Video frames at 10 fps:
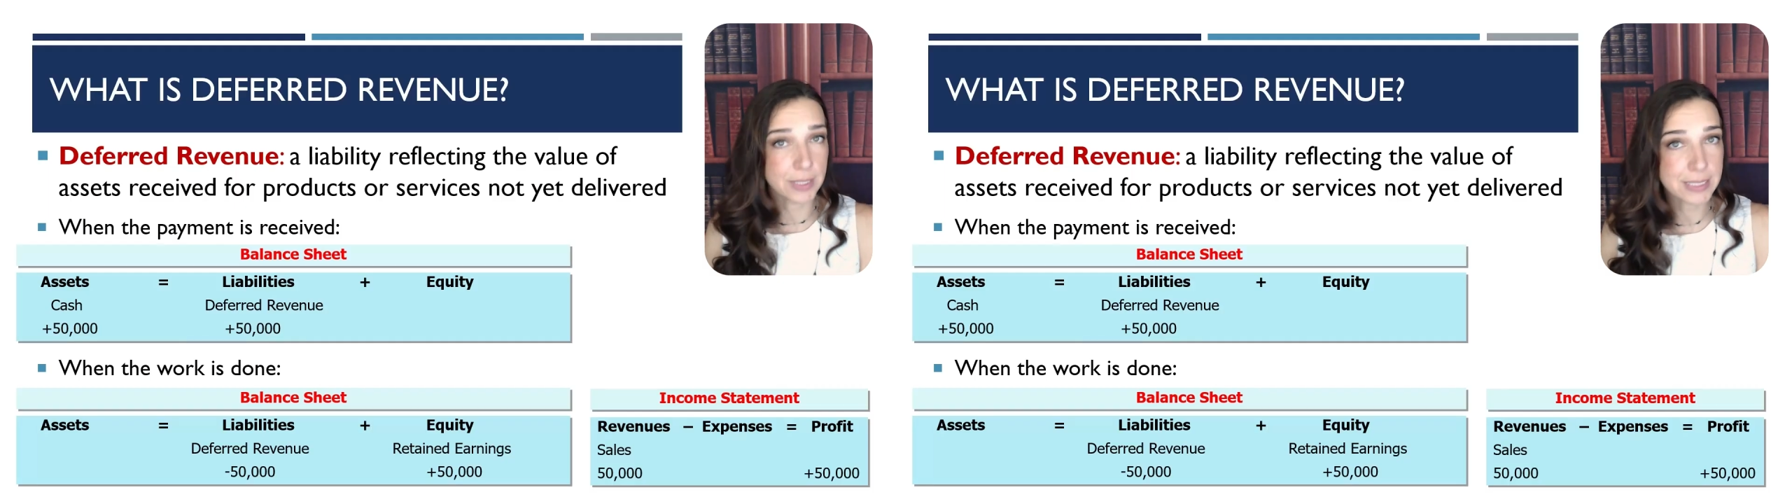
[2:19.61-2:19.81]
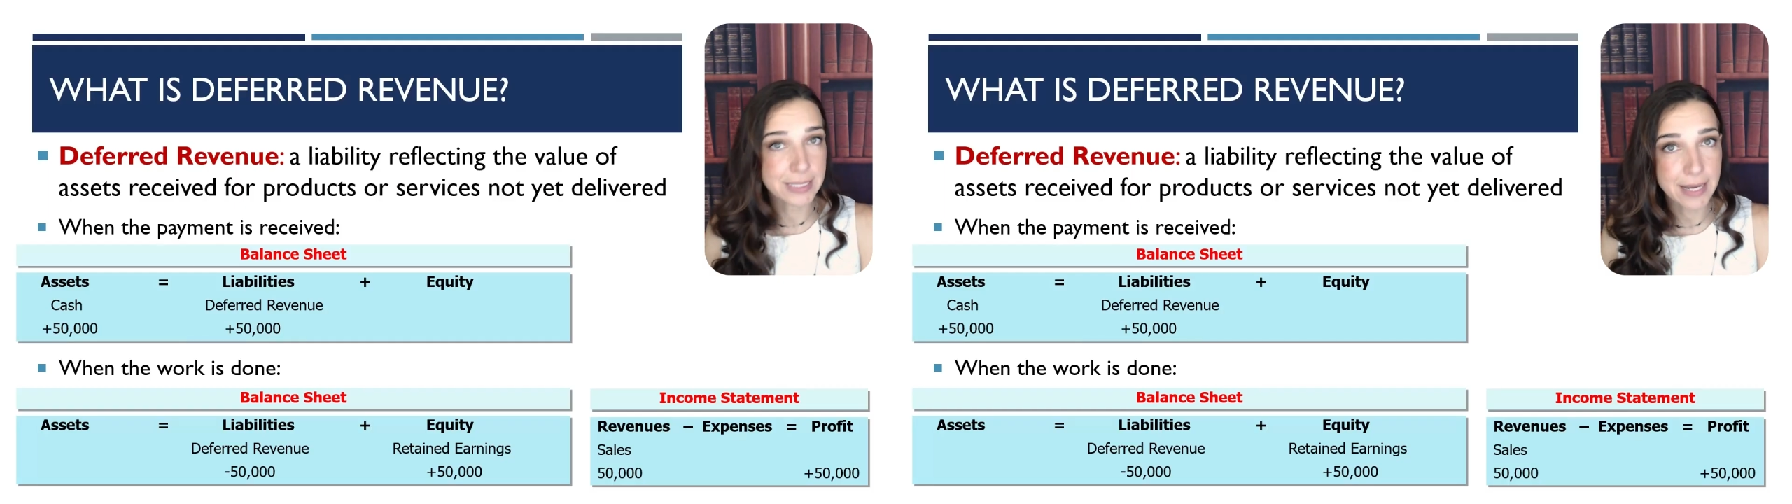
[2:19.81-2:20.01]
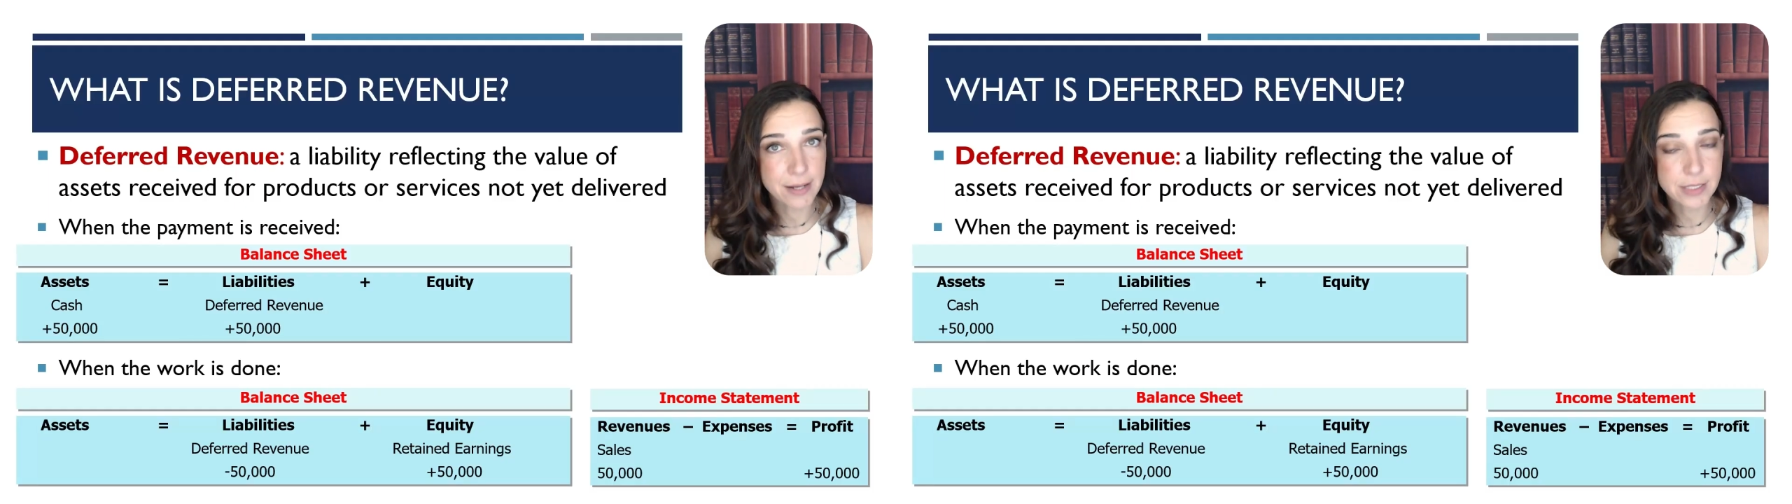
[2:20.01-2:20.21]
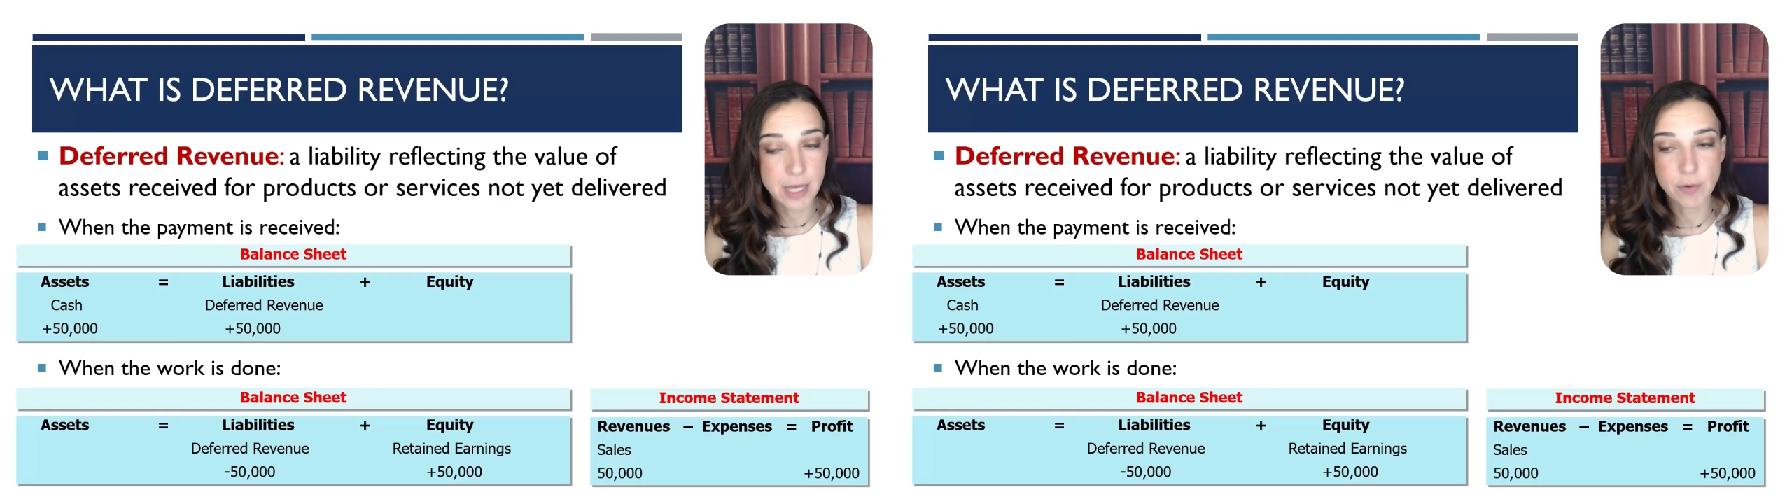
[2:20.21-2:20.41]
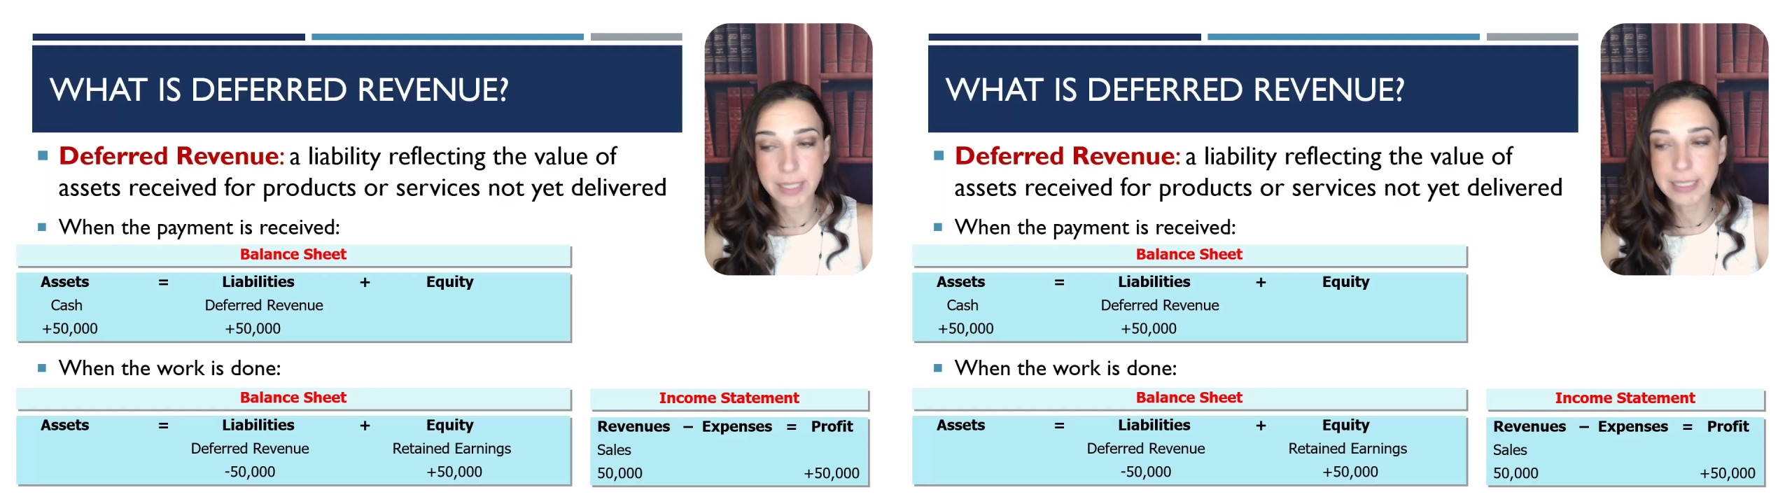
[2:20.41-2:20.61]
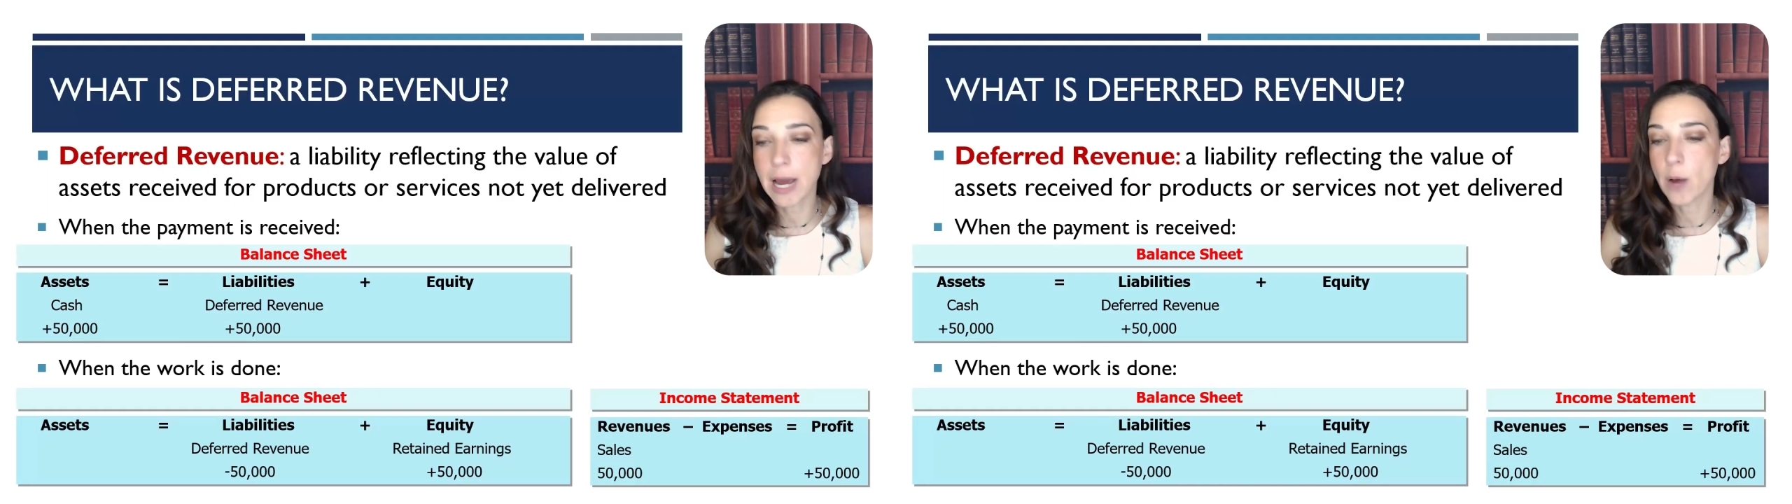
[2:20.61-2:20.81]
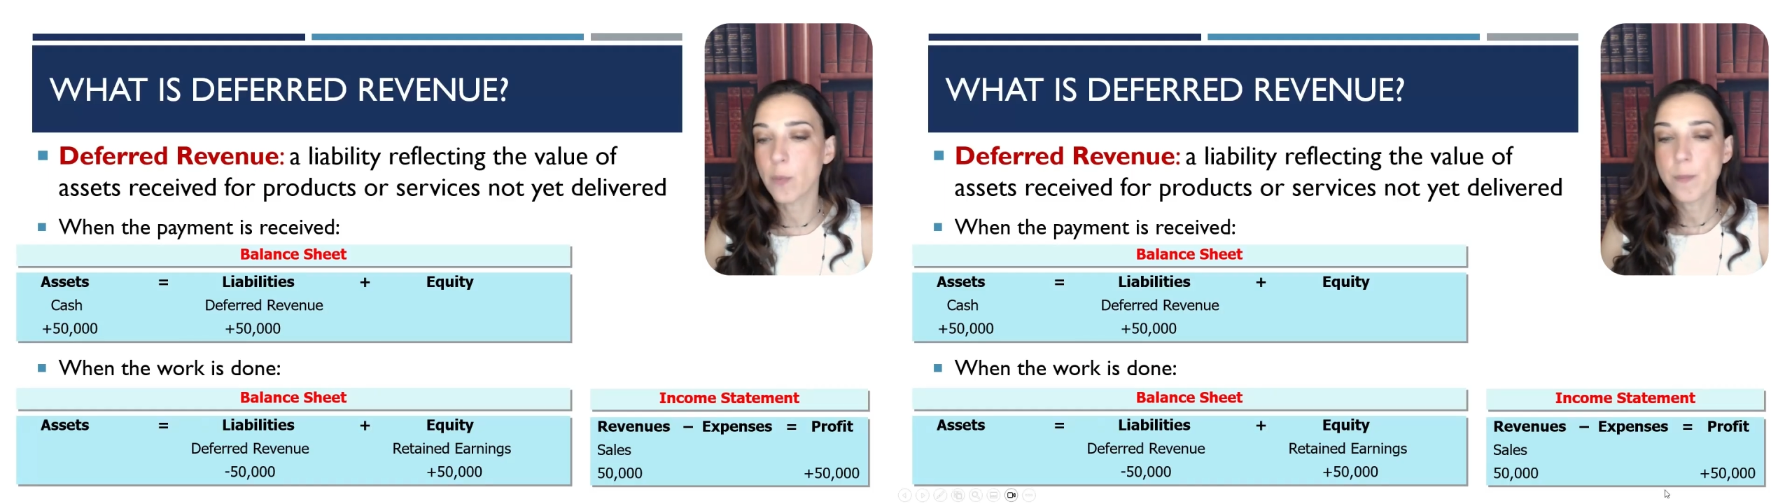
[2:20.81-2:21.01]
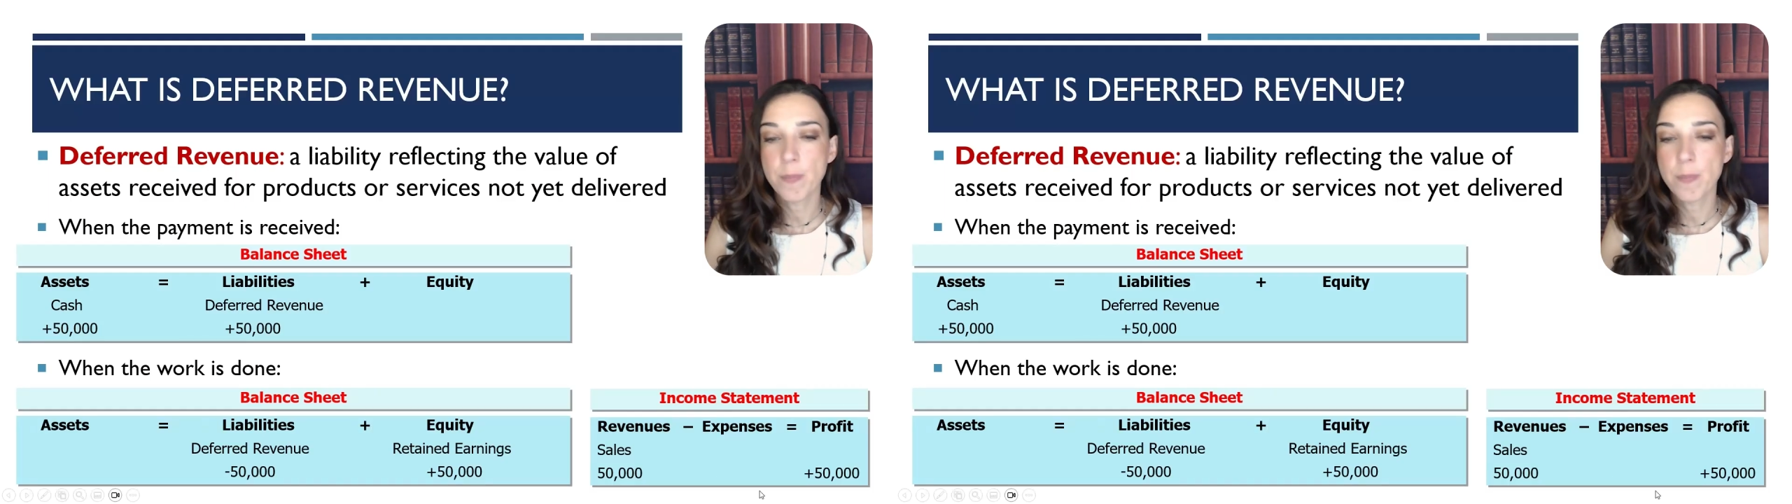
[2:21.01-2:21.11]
the sales side right now.